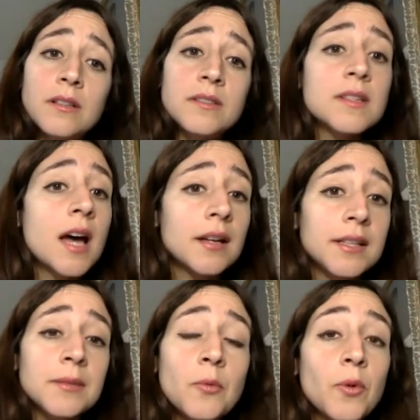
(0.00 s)

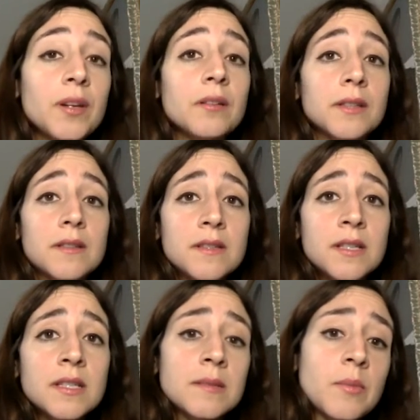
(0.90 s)
study, we know that
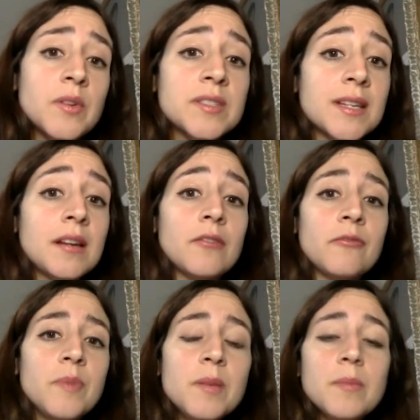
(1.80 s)
60%
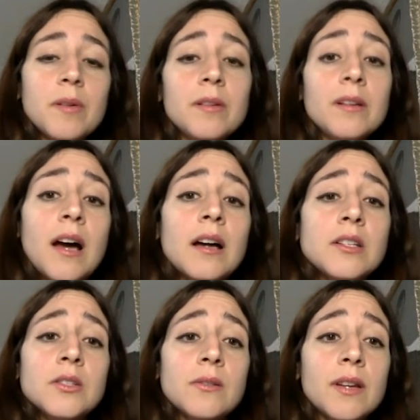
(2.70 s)
of people
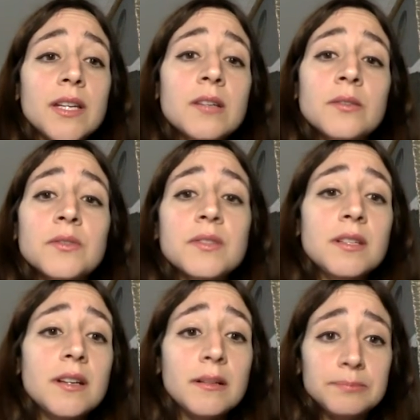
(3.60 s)
actually
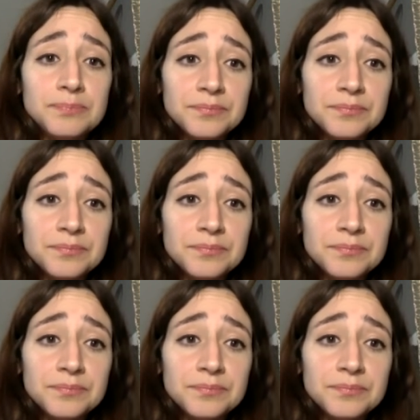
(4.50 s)
consider